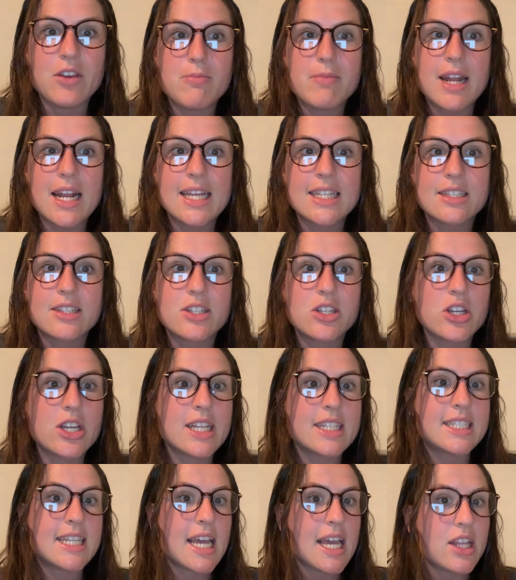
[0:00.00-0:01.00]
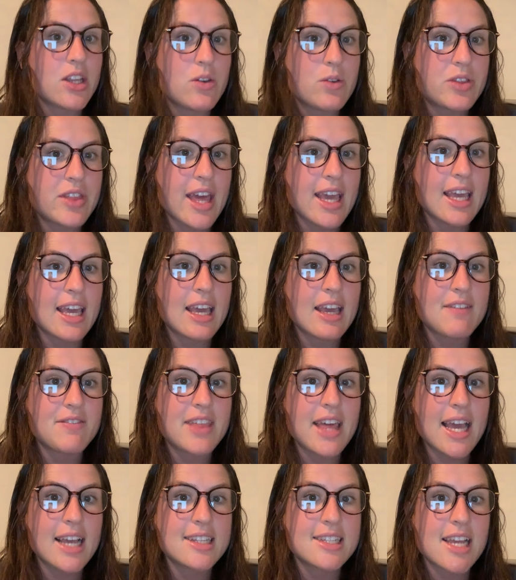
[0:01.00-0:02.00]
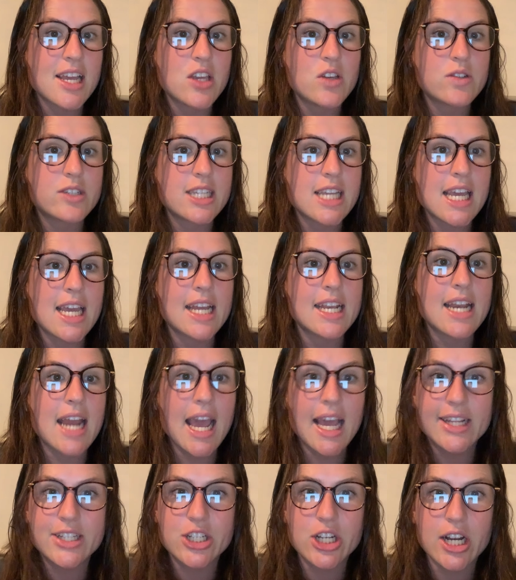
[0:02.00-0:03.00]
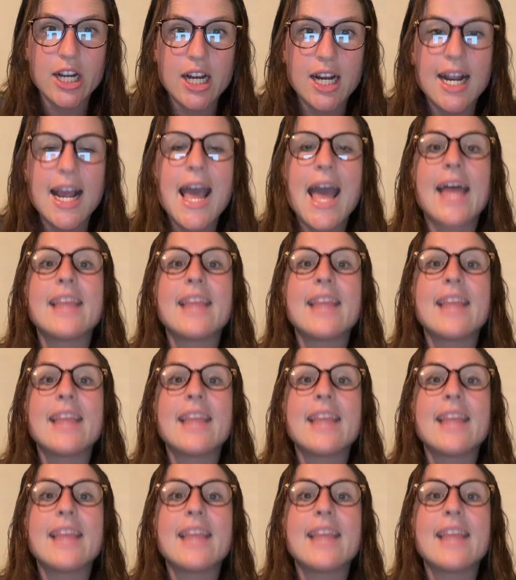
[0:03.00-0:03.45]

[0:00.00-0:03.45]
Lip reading: minutes to continue thinking of things that you see in nature,